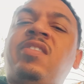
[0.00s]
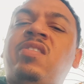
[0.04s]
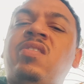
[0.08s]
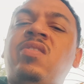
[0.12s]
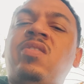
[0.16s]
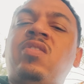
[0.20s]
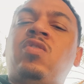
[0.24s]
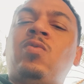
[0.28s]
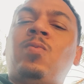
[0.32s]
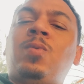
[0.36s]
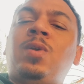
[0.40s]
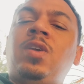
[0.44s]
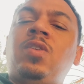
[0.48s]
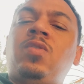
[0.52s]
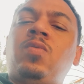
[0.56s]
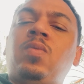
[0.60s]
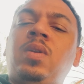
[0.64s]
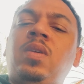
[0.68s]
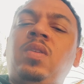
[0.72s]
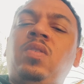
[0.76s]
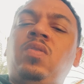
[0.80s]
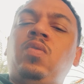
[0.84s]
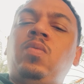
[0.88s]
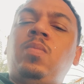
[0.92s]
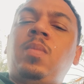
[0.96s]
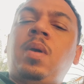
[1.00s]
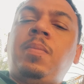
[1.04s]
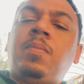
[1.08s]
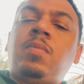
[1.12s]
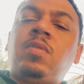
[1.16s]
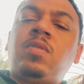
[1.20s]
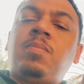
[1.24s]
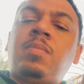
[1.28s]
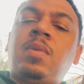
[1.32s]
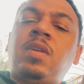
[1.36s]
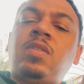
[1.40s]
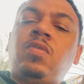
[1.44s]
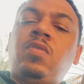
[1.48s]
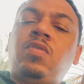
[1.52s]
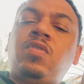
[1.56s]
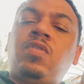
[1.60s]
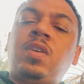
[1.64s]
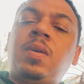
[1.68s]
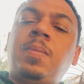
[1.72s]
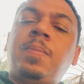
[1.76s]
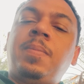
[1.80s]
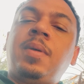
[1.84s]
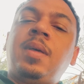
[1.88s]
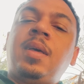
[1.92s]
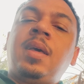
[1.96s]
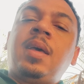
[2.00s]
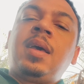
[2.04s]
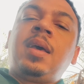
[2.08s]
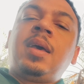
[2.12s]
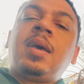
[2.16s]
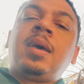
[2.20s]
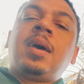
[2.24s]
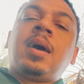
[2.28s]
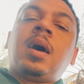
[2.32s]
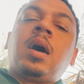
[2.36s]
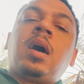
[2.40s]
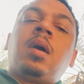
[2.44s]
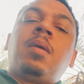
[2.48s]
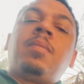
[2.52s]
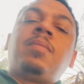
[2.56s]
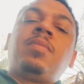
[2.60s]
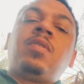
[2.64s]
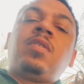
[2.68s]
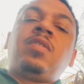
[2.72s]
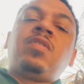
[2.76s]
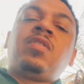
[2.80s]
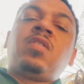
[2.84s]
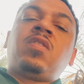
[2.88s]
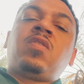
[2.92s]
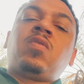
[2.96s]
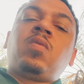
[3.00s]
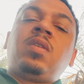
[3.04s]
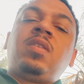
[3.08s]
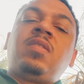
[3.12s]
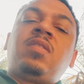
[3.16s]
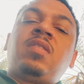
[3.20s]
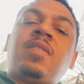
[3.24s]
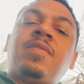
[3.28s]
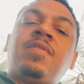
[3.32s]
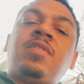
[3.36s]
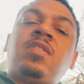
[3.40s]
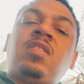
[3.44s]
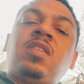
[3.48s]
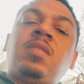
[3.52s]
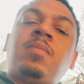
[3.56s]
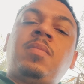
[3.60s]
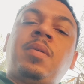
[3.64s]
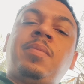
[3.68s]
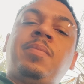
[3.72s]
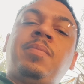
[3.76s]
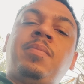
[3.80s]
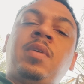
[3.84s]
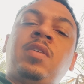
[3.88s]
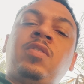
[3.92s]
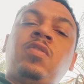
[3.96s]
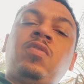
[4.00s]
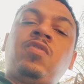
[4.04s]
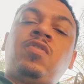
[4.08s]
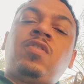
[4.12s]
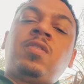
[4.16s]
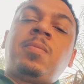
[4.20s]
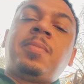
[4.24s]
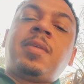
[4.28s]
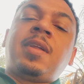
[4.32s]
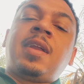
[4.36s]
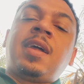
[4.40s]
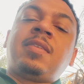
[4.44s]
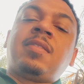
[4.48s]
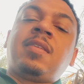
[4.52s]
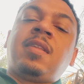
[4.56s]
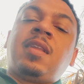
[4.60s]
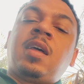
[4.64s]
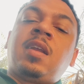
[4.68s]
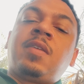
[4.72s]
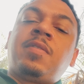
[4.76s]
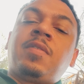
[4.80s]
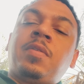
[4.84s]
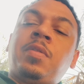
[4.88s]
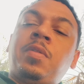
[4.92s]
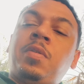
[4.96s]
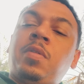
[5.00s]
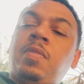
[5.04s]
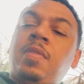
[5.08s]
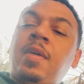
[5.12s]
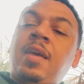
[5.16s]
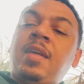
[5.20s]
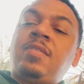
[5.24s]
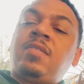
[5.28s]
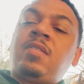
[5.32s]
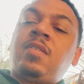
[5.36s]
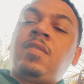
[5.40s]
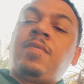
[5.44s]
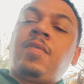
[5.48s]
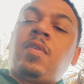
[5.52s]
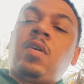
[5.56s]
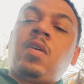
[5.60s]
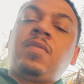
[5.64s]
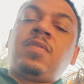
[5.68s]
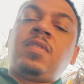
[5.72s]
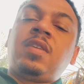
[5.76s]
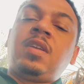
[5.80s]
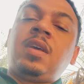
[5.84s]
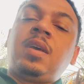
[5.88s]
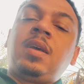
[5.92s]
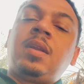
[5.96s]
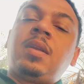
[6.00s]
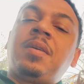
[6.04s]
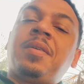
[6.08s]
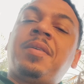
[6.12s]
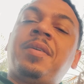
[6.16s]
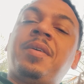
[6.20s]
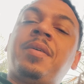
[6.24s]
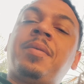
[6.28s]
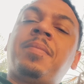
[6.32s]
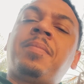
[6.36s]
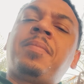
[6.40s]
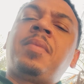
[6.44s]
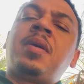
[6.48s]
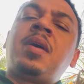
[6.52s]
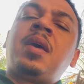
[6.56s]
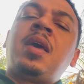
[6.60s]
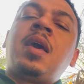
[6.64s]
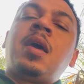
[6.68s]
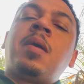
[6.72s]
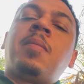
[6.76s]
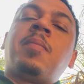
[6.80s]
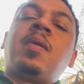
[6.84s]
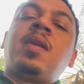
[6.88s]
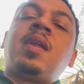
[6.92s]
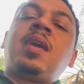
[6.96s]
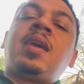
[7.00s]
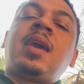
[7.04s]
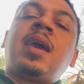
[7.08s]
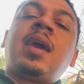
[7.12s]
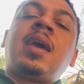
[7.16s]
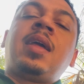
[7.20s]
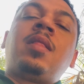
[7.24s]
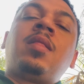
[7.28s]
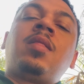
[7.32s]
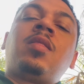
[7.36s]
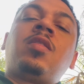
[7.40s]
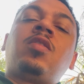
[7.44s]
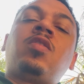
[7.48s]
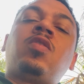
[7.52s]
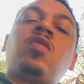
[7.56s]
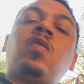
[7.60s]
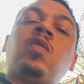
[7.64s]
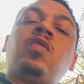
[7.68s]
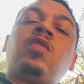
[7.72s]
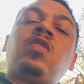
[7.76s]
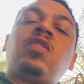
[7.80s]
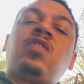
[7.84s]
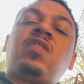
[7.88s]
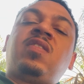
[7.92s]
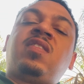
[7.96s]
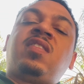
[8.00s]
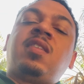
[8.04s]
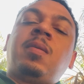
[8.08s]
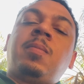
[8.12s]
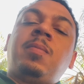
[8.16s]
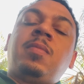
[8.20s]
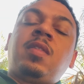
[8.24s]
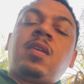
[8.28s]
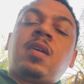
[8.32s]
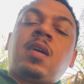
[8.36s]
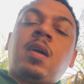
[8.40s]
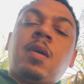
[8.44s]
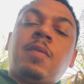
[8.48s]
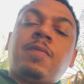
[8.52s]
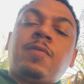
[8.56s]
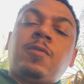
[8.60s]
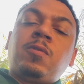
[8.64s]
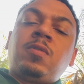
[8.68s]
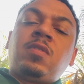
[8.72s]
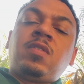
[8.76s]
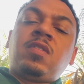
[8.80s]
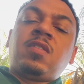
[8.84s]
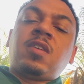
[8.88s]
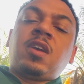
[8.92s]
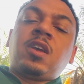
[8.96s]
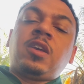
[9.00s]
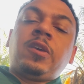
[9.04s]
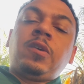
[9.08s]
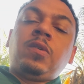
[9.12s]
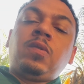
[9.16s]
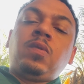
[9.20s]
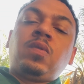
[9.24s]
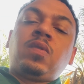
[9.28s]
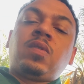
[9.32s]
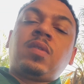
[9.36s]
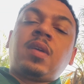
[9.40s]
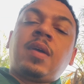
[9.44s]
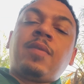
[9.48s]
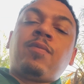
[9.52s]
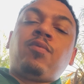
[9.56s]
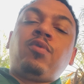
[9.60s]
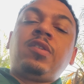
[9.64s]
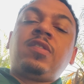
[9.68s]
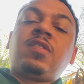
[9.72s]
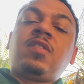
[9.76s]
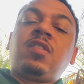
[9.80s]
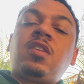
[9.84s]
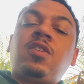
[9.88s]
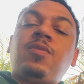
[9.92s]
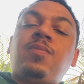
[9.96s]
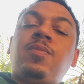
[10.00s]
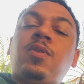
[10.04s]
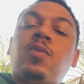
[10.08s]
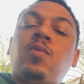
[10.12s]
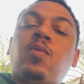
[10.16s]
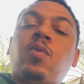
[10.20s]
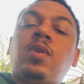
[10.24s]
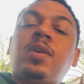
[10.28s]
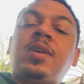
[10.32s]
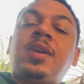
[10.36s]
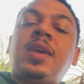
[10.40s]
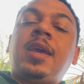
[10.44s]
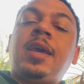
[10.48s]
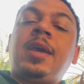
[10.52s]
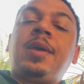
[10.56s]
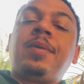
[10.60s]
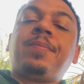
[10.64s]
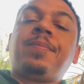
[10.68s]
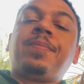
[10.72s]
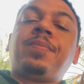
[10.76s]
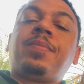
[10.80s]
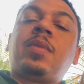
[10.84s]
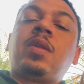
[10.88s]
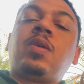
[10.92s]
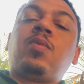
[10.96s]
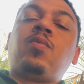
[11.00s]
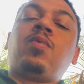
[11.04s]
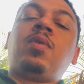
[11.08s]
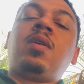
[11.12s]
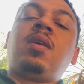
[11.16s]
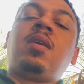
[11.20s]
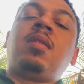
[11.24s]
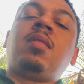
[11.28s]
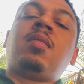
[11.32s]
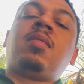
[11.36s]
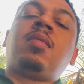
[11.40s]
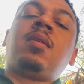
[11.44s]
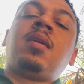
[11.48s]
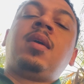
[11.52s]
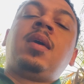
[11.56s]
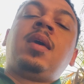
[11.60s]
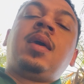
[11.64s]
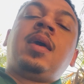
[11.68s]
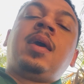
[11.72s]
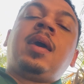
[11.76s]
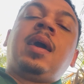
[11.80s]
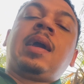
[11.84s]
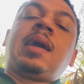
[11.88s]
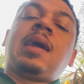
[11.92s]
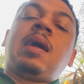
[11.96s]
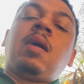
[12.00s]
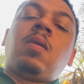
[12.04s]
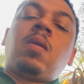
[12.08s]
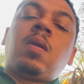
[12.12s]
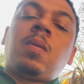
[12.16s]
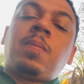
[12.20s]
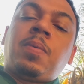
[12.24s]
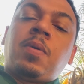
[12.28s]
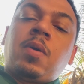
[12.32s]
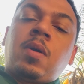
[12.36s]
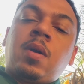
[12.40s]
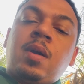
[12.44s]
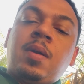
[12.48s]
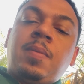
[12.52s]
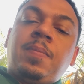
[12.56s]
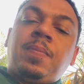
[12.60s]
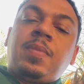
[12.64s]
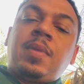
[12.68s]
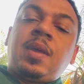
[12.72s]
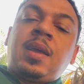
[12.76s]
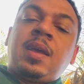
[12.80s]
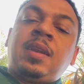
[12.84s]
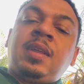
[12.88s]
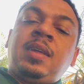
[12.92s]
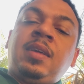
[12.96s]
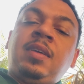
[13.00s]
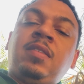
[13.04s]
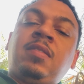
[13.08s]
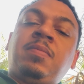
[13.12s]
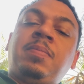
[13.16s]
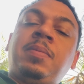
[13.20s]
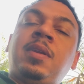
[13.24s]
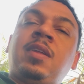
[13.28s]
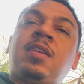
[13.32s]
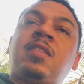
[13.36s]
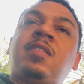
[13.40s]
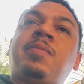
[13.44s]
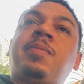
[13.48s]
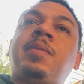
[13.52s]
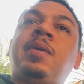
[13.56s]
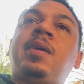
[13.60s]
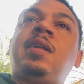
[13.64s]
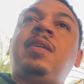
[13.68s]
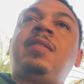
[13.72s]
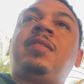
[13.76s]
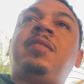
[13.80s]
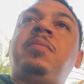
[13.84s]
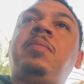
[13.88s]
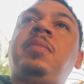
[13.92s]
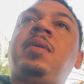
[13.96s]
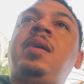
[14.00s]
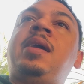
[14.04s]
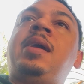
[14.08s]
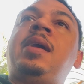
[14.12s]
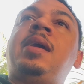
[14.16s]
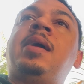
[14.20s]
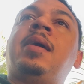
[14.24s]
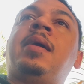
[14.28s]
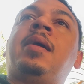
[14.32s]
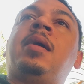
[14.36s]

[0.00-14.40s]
to the 2022 mentorship. There is a 2017 mentorship that has a lot of other things involved in it. But again, those are just some of the confluences I use. I've recently been working with a counterpart, and he's been explaining to me